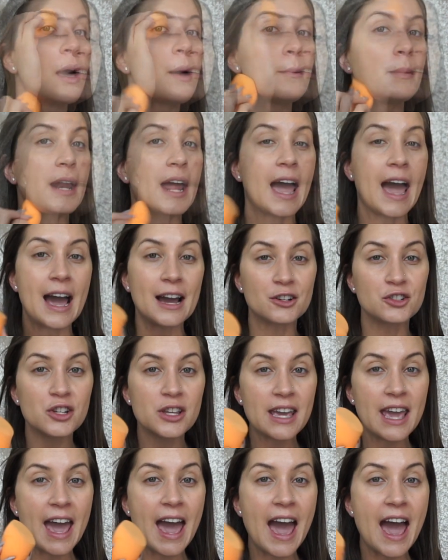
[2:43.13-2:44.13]
But I
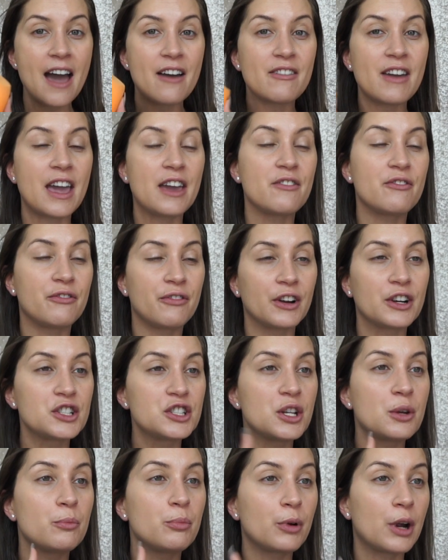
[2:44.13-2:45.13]
actually have a
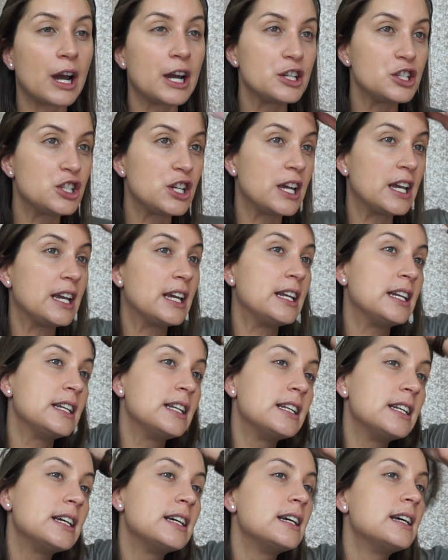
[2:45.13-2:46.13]
first
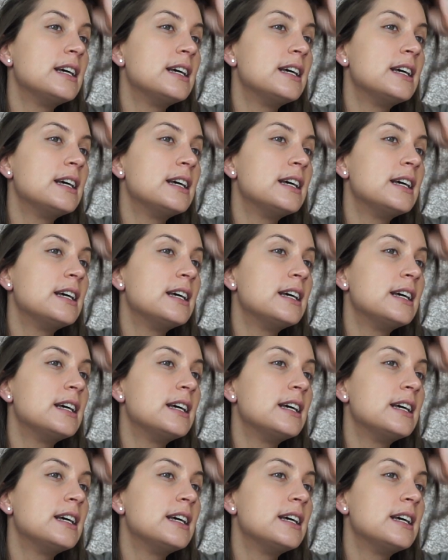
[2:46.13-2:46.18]
impression